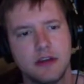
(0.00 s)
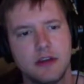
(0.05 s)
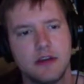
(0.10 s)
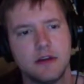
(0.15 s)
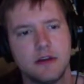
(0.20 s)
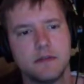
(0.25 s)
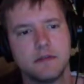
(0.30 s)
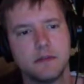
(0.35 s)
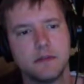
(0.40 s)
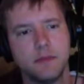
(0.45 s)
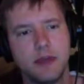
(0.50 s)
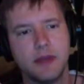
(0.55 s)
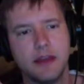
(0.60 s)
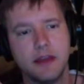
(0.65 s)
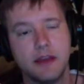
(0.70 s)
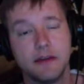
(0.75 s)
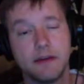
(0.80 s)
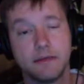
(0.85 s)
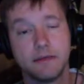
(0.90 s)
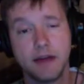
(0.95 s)
For
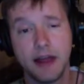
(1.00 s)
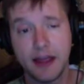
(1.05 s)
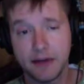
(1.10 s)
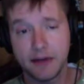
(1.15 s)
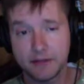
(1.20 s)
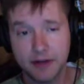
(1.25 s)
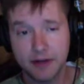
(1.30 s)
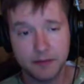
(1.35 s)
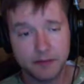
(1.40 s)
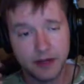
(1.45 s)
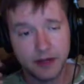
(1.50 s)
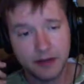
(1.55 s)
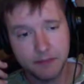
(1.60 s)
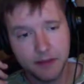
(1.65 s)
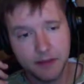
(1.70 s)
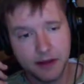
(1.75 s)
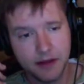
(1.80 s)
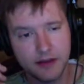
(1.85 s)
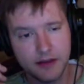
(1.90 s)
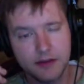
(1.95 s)
me, if I haven't updated
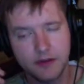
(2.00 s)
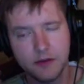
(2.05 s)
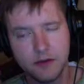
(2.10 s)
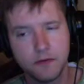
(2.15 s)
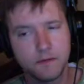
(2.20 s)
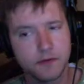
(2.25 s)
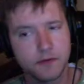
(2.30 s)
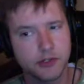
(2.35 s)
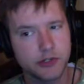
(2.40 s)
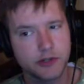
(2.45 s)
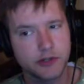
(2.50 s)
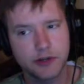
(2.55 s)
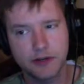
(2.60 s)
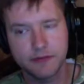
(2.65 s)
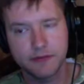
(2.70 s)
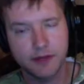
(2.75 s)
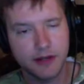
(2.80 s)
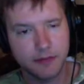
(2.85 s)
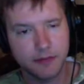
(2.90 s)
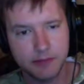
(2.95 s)
mine, you for sure
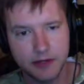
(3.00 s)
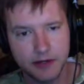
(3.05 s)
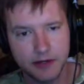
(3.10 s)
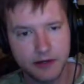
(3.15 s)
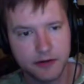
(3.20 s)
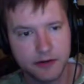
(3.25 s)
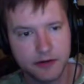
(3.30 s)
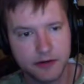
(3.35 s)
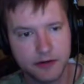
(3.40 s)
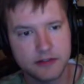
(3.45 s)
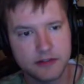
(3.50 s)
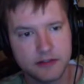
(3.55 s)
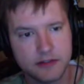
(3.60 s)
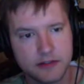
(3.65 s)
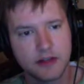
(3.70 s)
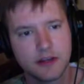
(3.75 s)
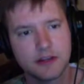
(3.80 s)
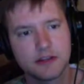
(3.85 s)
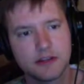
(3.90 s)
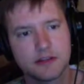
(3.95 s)
have not updated yours.
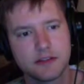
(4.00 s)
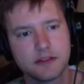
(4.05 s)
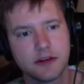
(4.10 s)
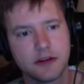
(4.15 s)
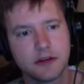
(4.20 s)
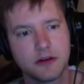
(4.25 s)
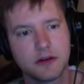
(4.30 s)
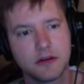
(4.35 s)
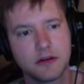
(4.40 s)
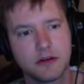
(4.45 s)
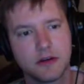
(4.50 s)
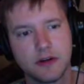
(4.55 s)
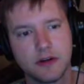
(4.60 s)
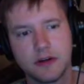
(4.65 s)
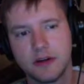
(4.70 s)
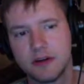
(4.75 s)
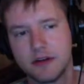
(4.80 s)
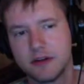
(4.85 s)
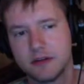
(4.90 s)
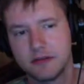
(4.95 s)
So
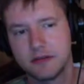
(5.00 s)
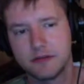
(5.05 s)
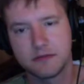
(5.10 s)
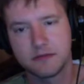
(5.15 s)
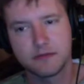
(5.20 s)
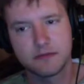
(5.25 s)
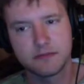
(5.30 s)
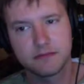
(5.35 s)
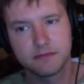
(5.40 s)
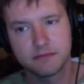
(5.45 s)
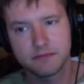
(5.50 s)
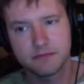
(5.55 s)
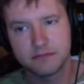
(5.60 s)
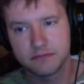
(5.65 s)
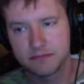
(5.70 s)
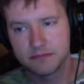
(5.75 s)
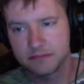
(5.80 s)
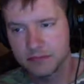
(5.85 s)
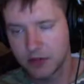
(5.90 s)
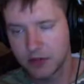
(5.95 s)

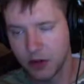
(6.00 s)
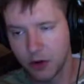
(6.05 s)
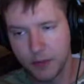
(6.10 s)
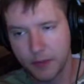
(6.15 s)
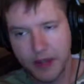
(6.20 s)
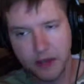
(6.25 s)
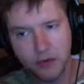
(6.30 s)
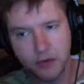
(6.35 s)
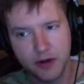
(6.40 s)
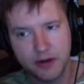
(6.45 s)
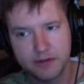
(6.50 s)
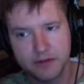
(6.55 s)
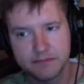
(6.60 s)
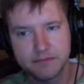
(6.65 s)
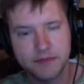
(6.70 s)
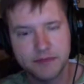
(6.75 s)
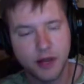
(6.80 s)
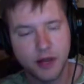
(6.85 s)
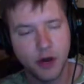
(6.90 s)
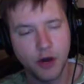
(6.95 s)
go make
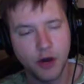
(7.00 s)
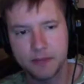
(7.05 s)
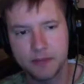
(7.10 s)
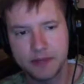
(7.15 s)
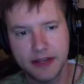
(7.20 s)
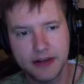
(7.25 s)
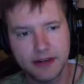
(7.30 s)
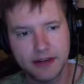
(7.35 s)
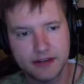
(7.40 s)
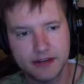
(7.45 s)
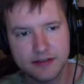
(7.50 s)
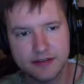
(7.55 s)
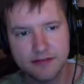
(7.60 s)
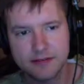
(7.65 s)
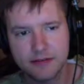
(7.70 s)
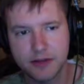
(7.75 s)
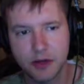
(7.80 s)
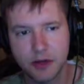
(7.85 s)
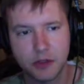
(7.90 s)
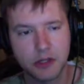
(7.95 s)
one, go update it,
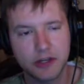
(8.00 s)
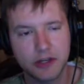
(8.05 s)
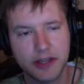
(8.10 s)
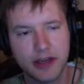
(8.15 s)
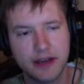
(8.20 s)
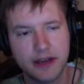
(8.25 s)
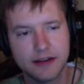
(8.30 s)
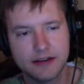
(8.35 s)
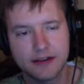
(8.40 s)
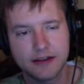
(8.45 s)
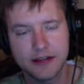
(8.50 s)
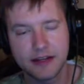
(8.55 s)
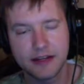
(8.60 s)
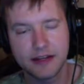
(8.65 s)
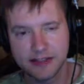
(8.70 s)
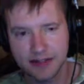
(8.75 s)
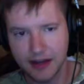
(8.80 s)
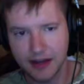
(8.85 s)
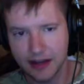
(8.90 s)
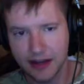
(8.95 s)
go look at it.
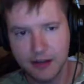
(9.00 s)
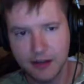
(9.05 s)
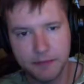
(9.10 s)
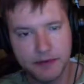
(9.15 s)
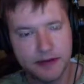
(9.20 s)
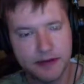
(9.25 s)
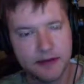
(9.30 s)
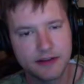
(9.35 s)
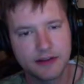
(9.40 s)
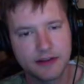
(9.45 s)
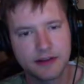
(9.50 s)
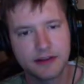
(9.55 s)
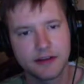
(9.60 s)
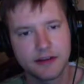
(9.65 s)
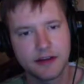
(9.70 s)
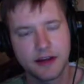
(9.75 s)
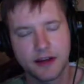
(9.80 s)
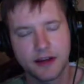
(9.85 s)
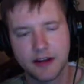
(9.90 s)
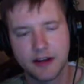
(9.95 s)
It's time.
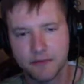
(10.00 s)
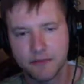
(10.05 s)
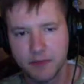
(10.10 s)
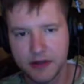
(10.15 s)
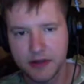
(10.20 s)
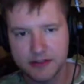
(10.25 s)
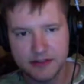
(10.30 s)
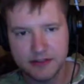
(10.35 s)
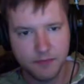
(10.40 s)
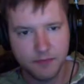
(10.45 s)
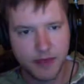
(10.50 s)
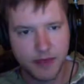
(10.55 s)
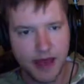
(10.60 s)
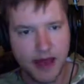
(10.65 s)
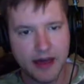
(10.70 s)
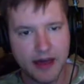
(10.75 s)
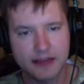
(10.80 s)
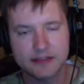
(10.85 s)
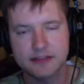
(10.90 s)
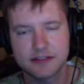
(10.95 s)
Enough months have
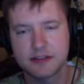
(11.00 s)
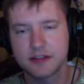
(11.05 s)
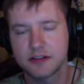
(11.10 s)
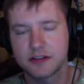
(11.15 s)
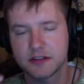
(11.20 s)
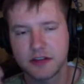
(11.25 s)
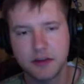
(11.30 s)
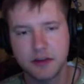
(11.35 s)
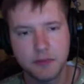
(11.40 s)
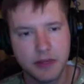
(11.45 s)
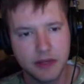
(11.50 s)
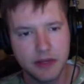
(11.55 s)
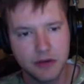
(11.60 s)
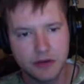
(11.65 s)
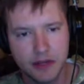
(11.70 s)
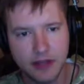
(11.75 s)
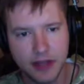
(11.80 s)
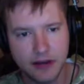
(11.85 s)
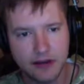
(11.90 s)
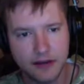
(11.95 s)
passed. There's going to be new
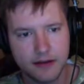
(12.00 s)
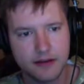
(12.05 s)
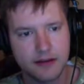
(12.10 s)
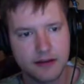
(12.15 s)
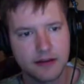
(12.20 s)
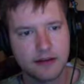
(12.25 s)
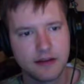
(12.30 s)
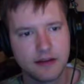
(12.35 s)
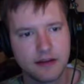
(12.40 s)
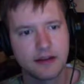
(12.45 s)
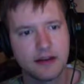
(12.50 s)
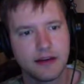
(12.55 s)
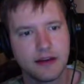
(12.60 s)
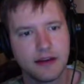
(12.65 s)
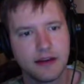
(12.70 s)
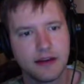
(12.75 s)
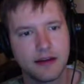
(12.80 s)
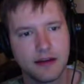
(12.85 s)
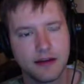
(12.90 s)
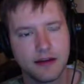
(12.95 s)
data.
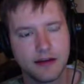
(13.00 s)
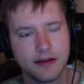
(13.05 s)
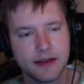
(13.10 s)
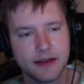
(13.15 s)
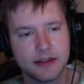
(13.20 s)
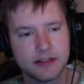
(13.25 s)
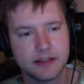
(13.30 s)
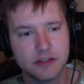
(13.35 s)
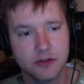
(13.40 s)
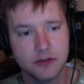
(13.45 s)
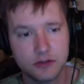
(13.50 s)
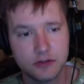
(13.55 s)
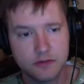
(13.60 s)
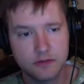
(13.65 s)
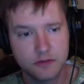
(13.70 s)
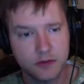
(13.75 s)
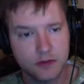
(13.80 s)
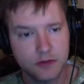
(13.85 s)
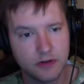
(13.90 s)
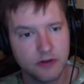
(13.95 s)
It's
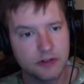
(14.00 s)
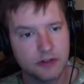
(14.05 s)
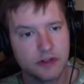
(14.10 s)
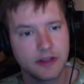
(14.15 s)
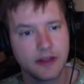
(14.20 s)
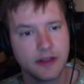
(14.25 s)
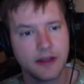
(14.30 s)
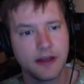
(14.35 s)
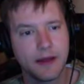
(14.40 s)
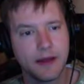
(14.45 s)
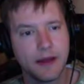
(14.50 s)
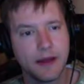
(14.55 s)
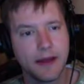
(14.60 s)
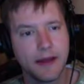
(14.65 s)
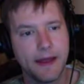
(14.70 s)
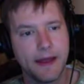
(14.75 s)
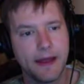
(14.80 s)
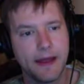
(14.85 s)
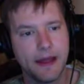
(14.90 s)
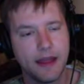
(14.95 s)
useful.
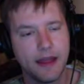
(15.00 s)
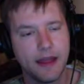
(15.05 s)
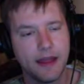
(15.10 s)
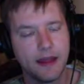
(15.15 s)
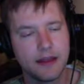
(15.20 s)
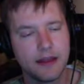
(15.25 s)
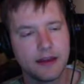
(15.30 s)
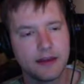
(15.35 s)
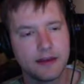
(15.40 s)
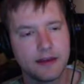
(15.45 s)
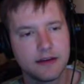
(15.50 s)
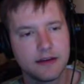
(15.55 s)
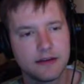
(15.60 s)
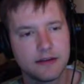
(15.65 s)
And